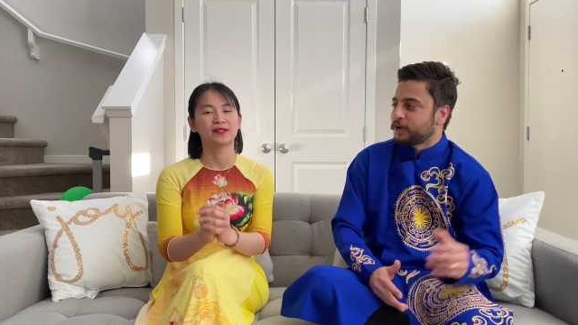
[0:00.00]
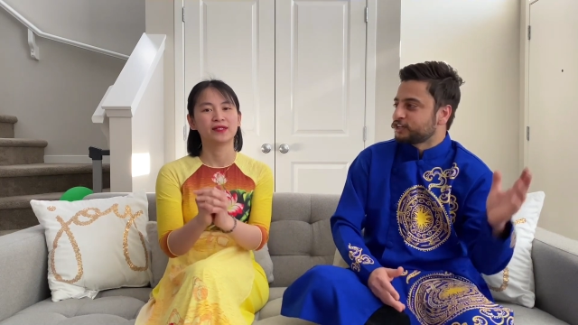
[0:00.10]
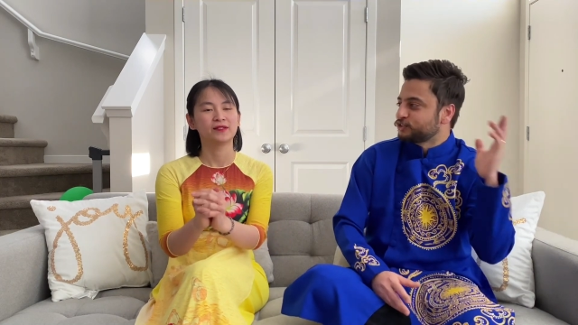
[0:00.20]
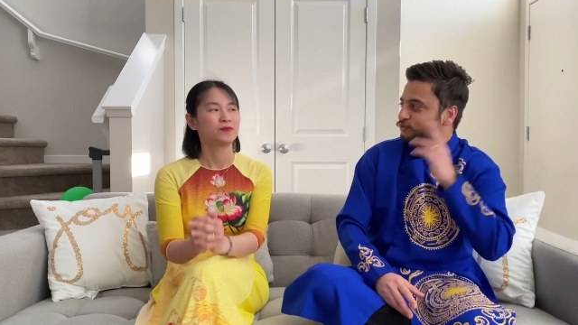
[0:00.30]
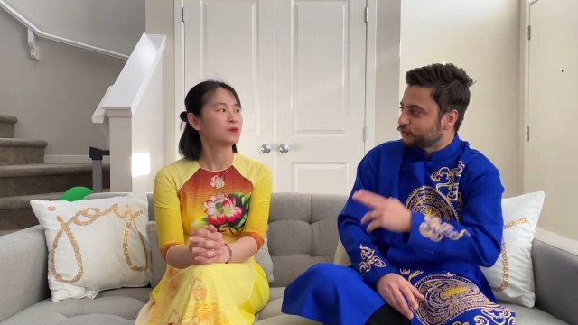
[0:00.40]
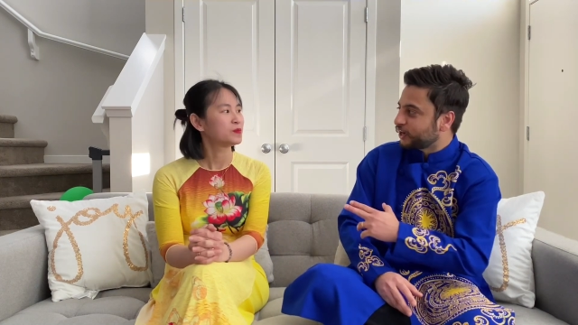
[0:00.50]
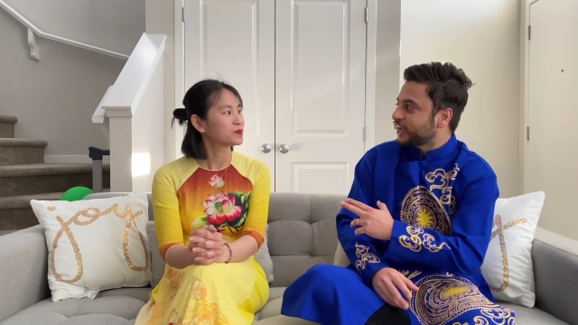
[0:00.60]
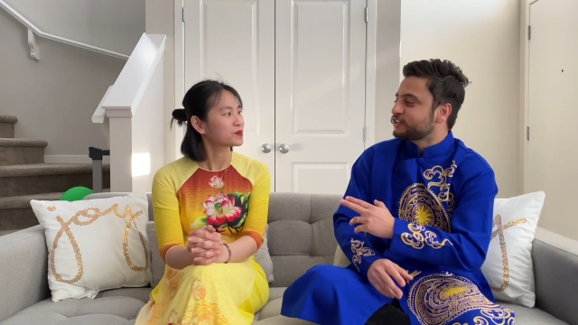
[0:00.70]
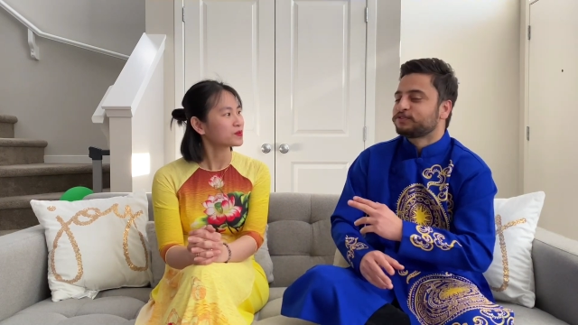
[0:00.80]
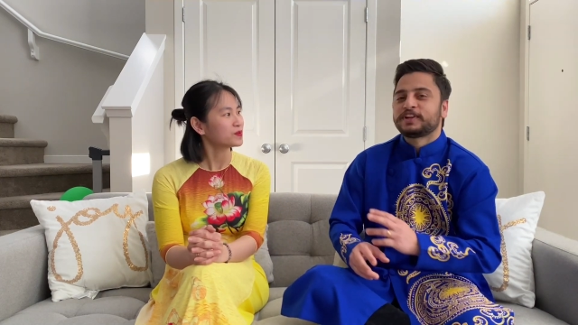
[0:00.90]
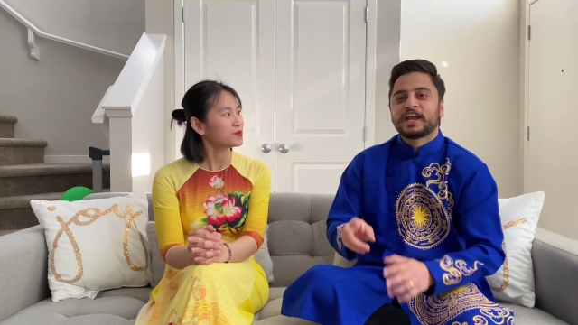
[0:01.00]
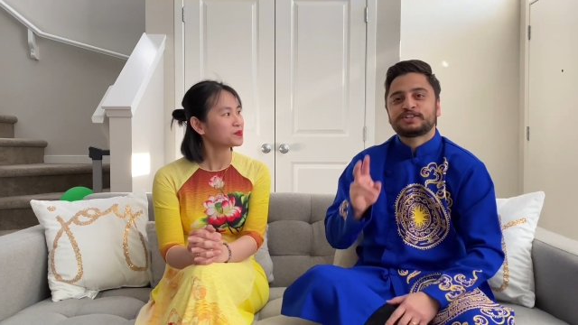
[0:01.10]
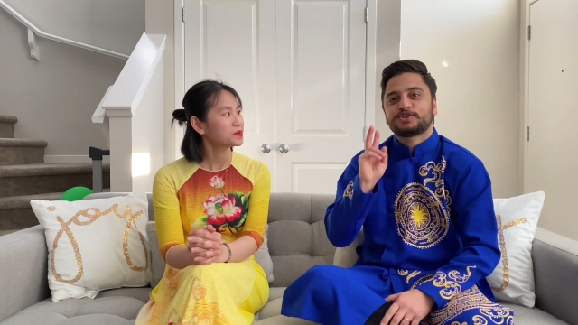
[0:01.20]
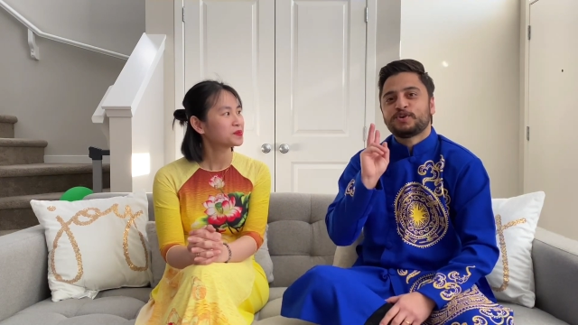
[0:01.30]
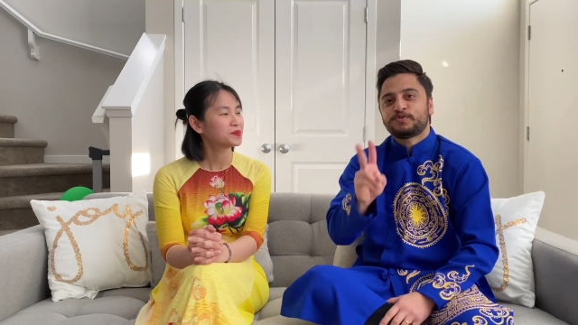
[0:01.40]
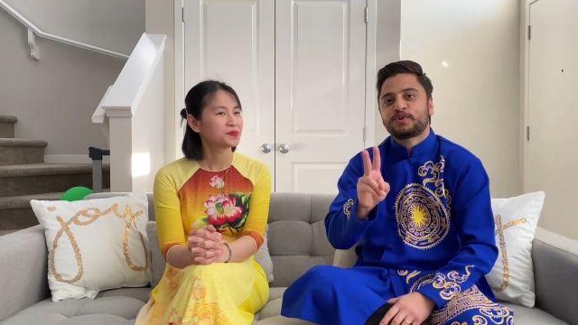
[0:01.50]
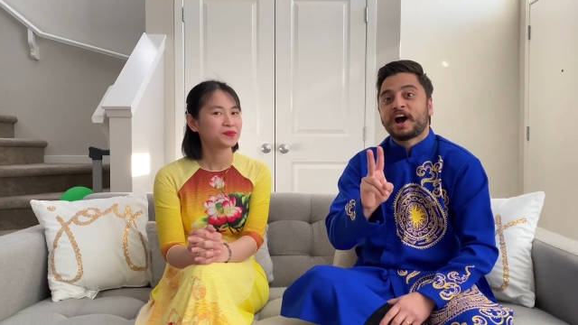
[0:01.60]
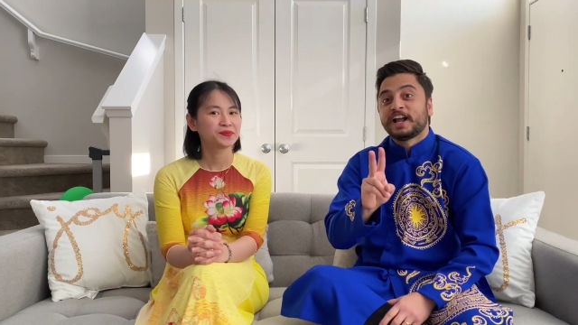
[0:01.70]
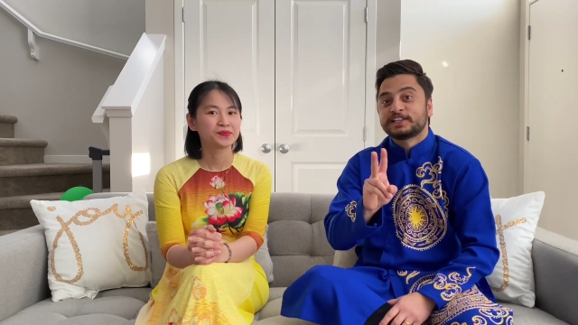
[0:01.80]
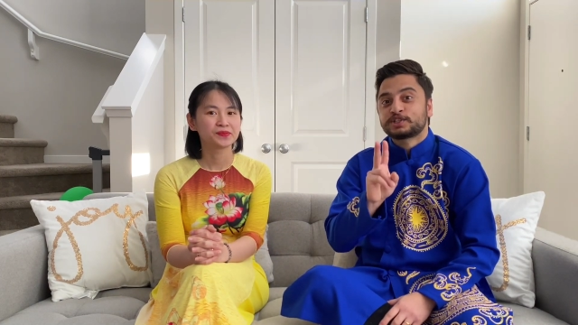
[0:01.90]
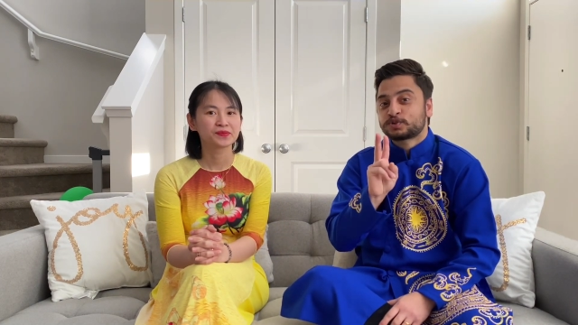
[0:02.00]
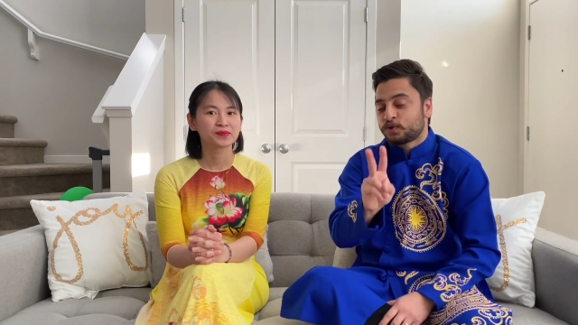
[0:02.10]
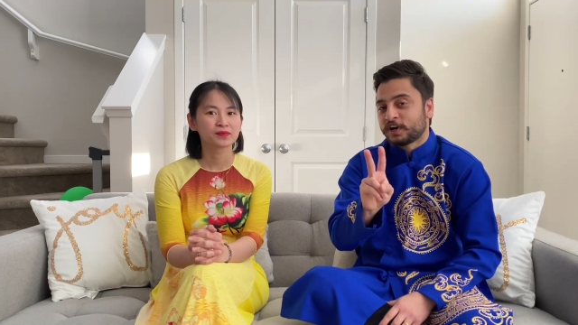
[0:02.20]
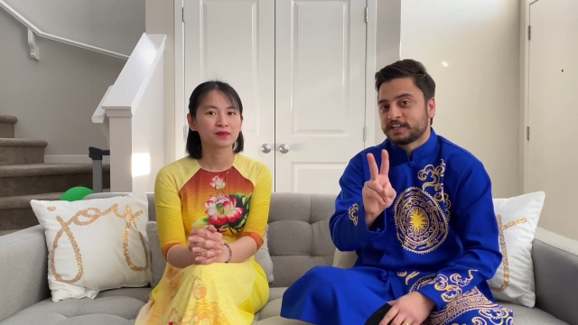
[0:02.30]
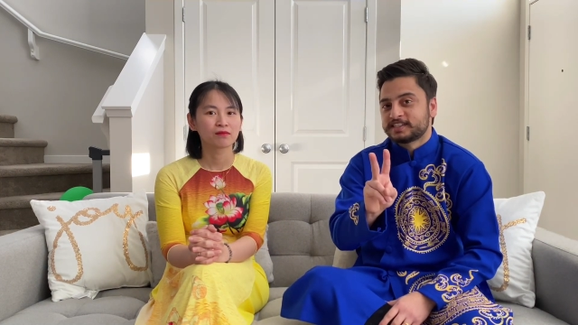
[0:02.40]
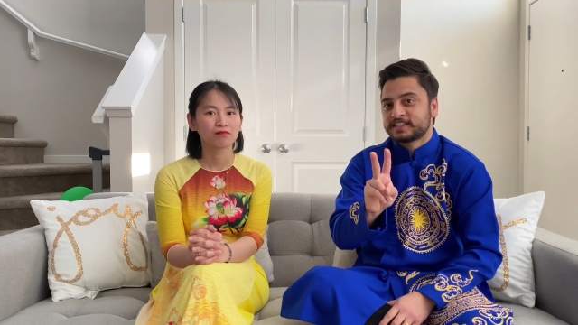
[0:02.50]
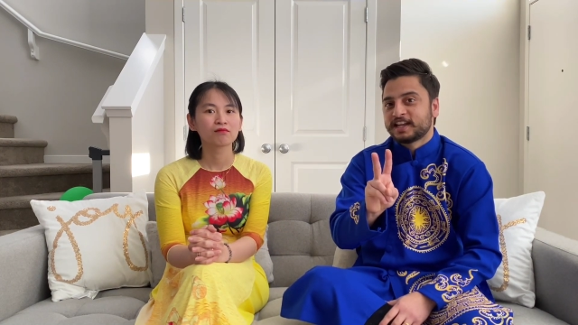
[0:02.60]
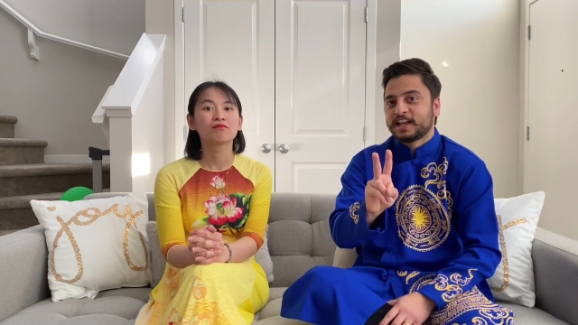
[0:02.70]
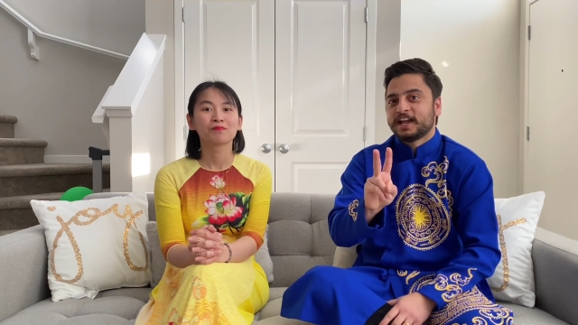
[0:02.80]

Speaker 1: But don't forget, we had to go for IELTS twice.